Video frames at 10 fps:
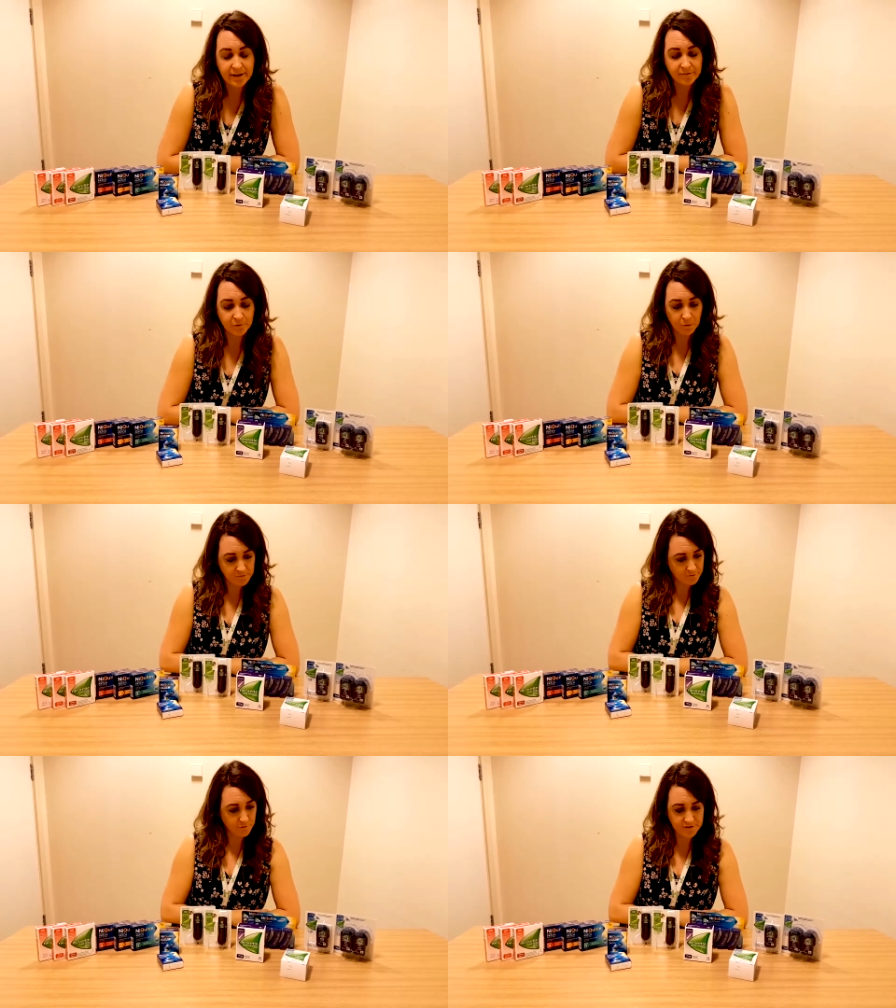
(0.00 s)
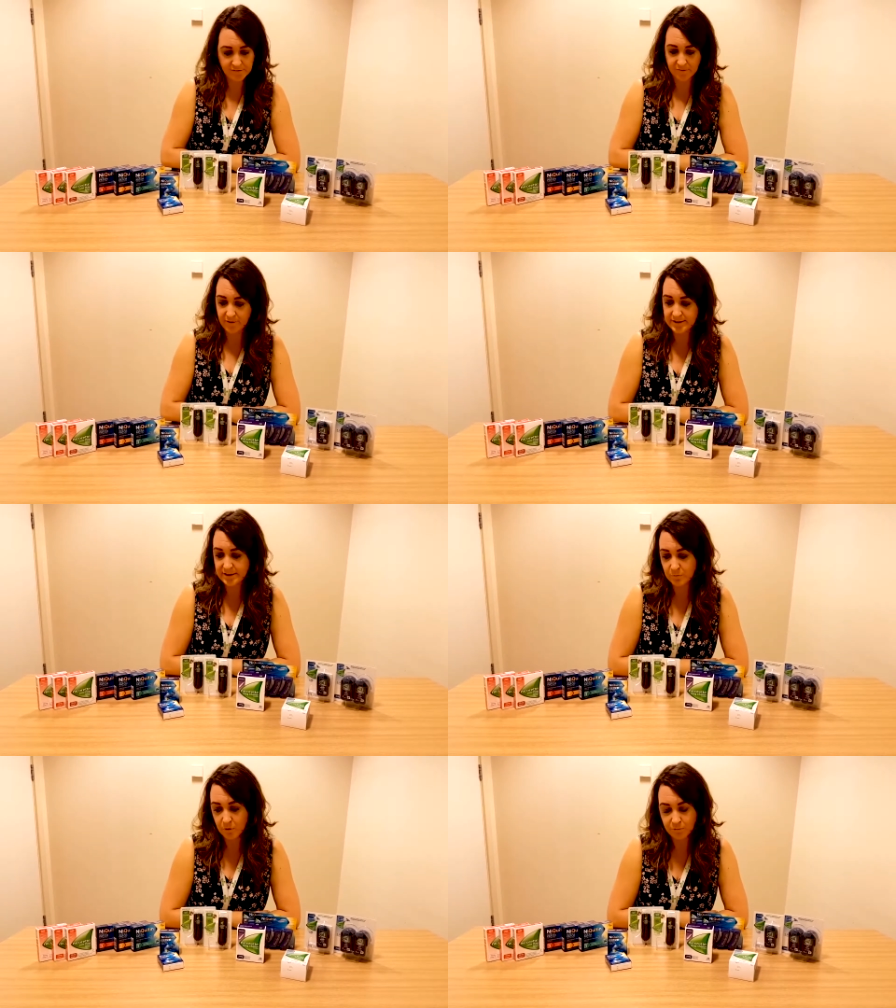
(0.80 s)
So once you've
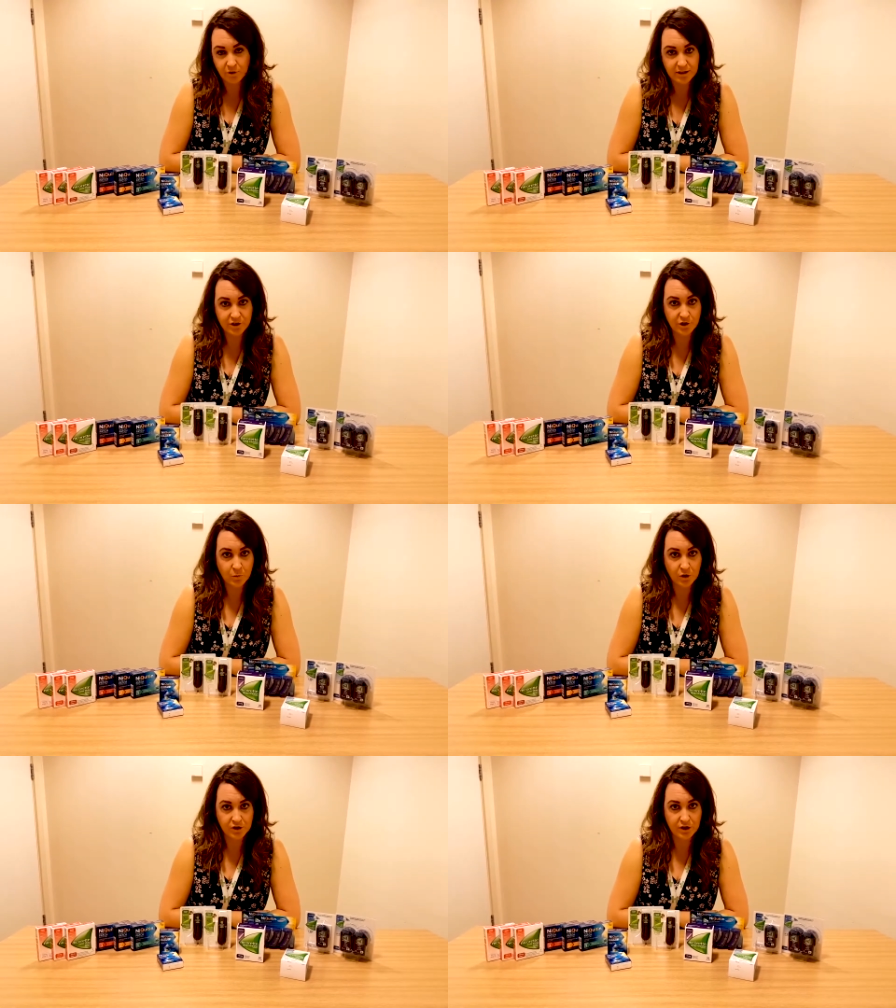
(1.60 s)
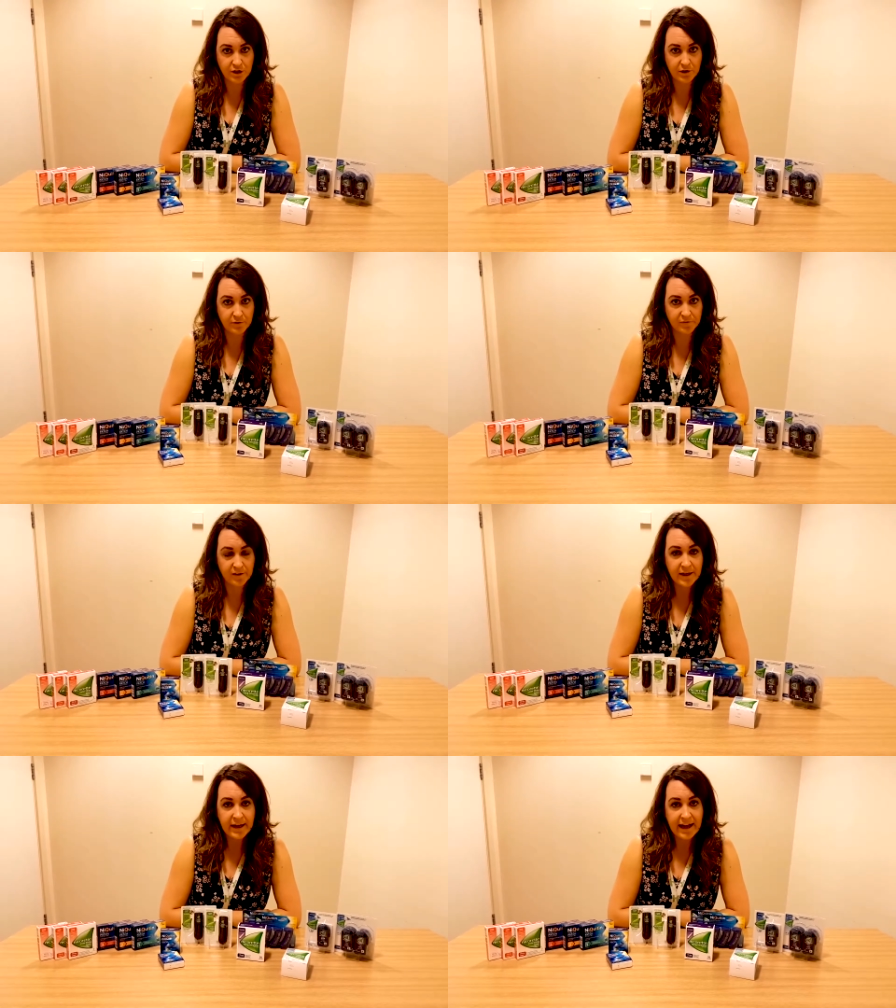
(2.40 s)
decided what product you want to use,
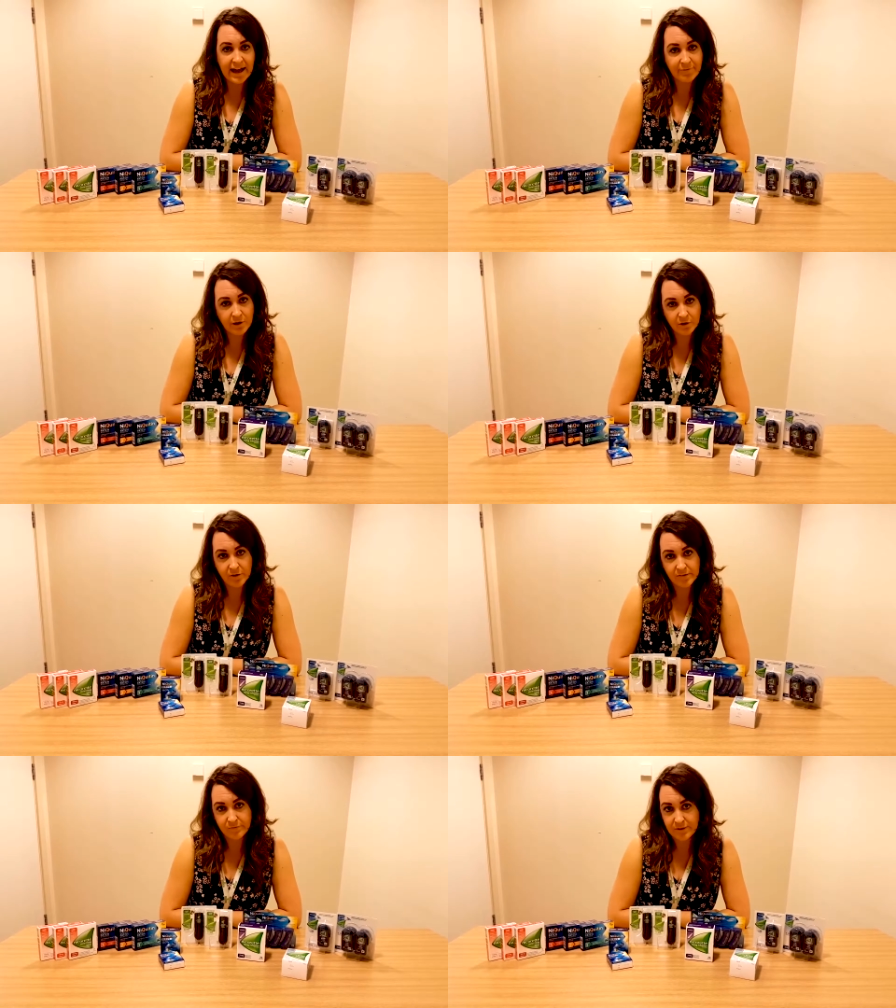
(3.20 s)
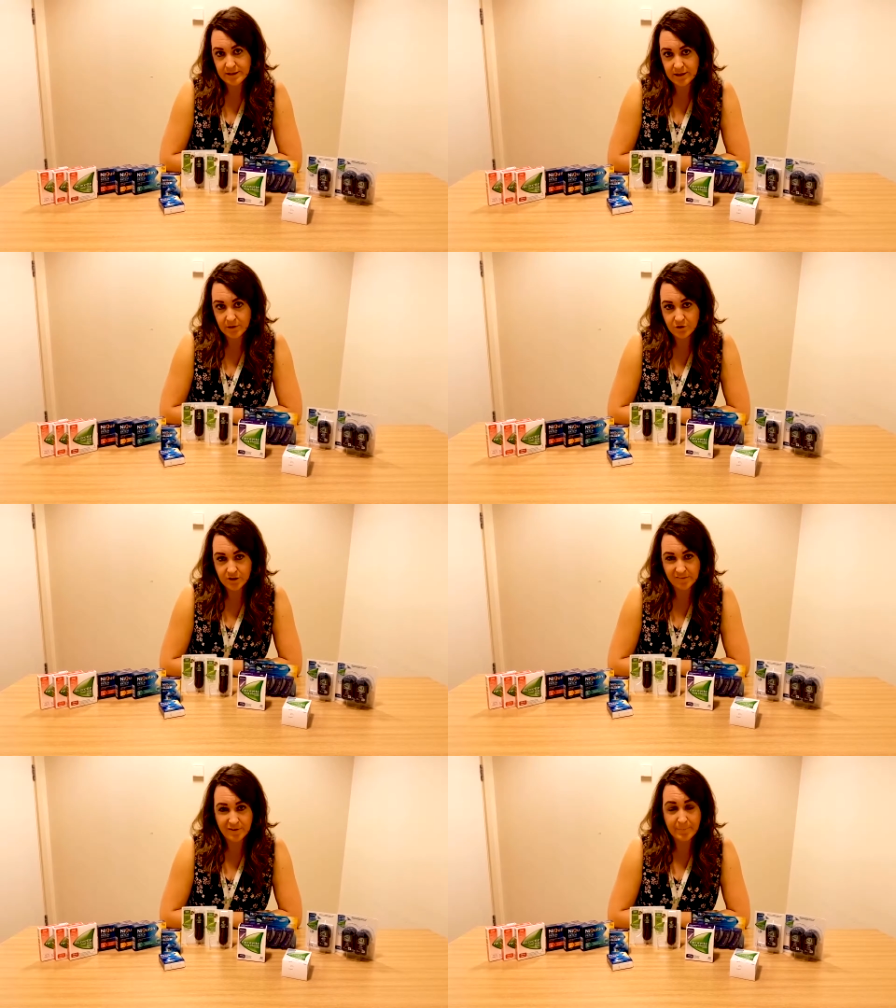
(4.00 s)
have a look at this video
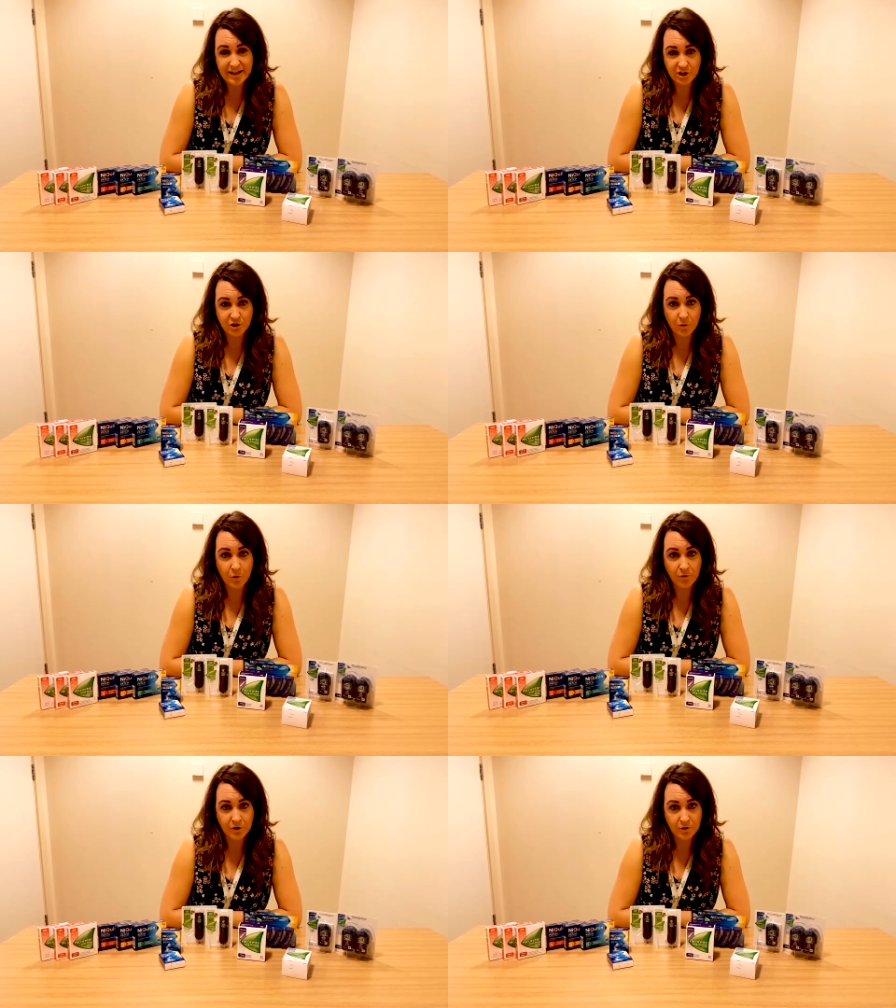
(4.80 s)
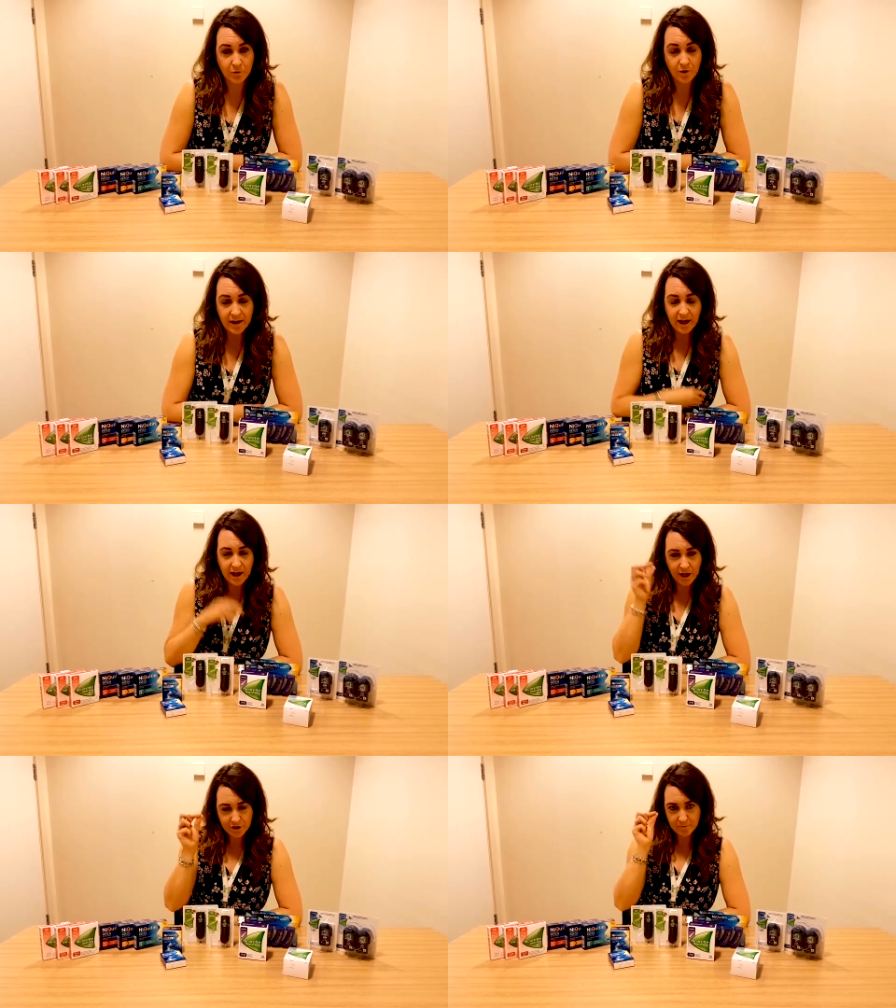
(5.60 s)
just to make sure that you're
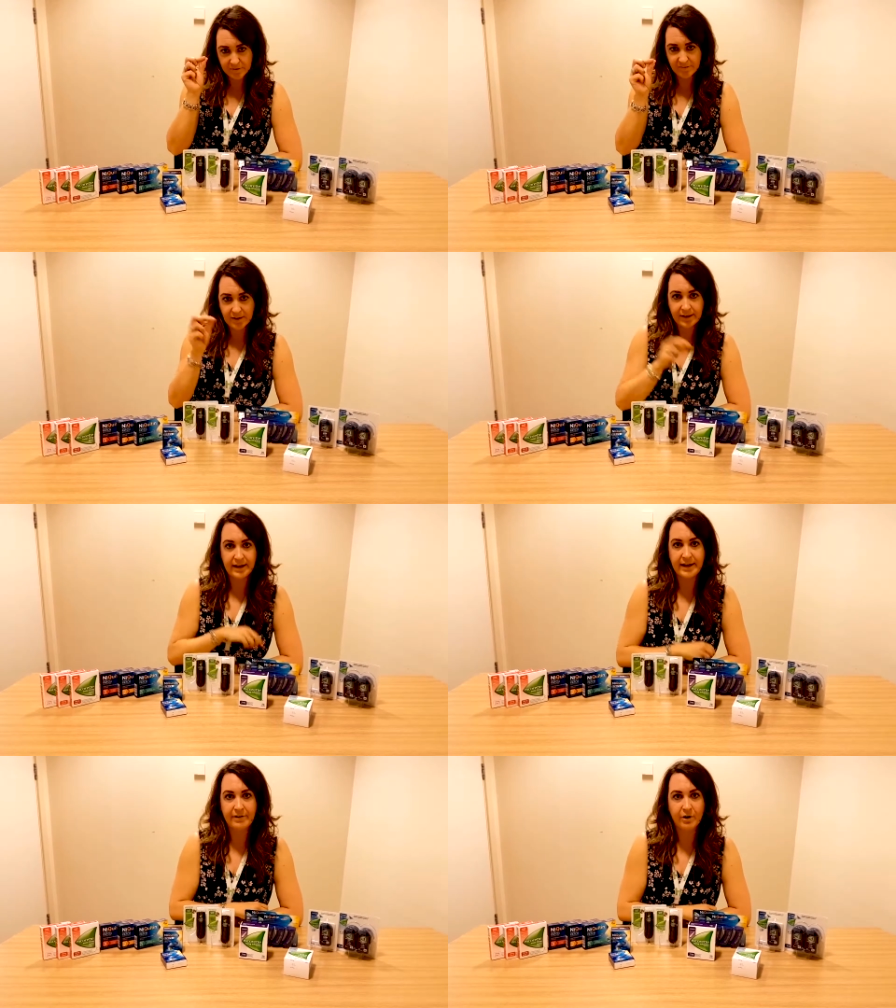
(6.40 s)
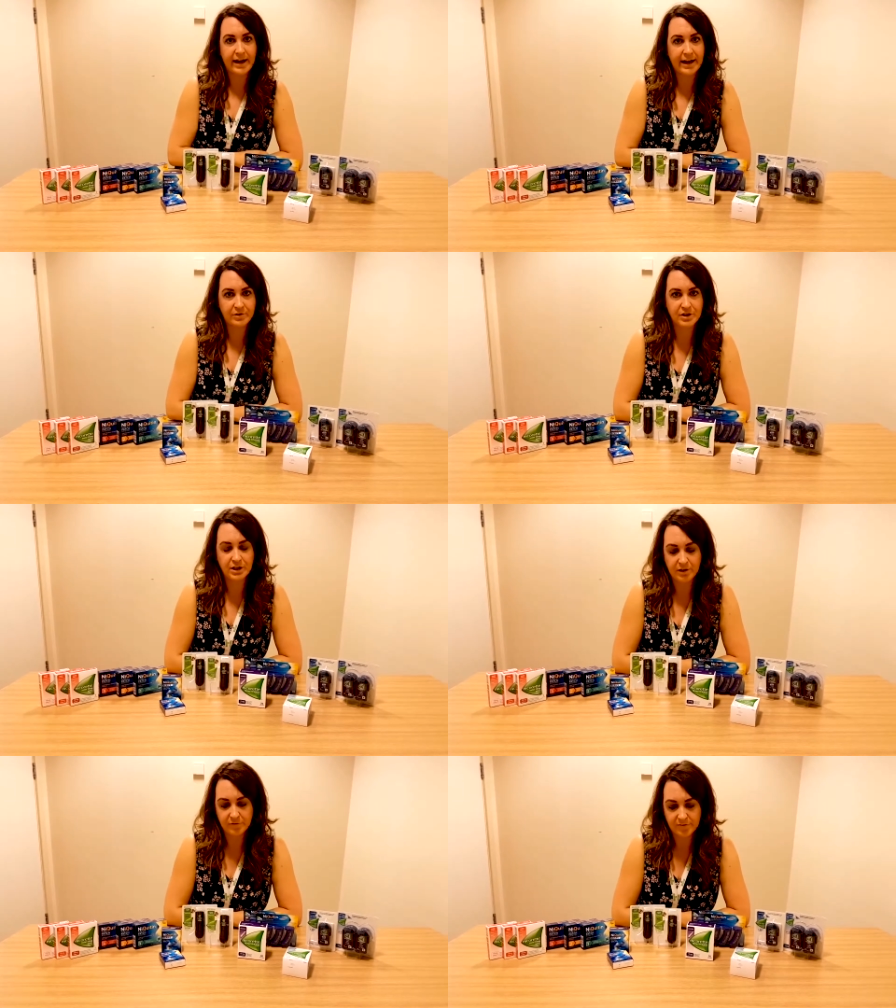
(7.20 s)
100% clear on how to
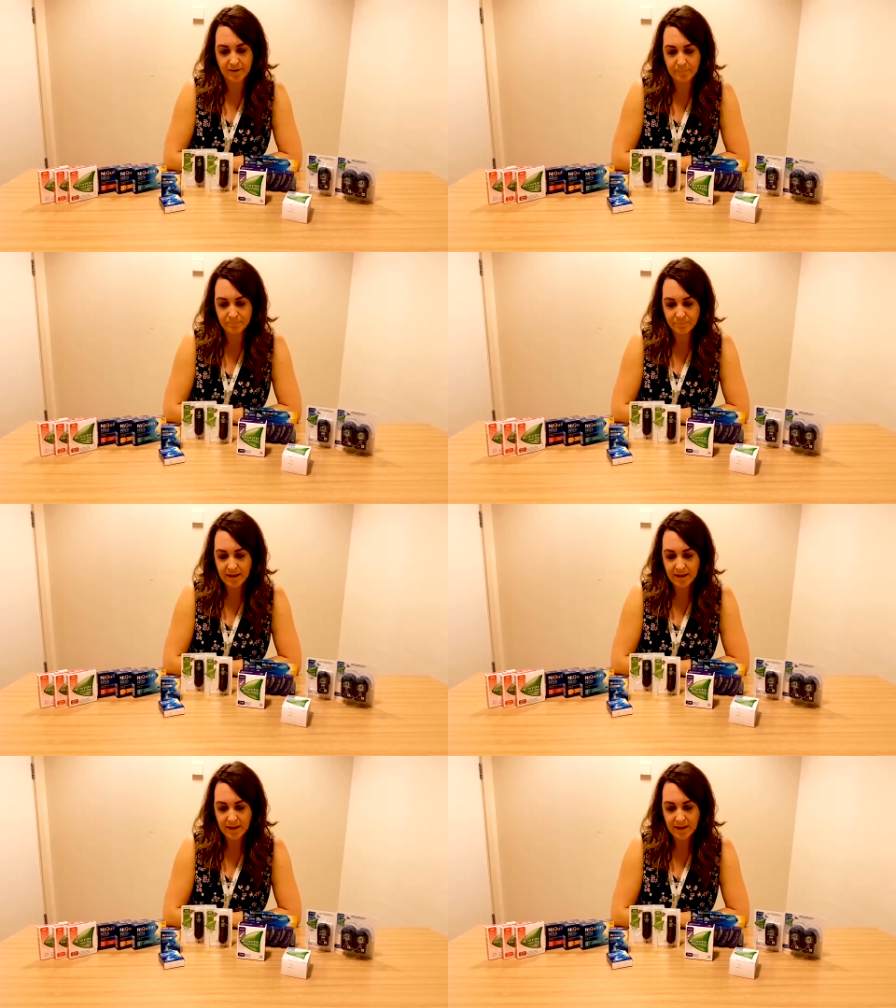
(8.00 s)
use them.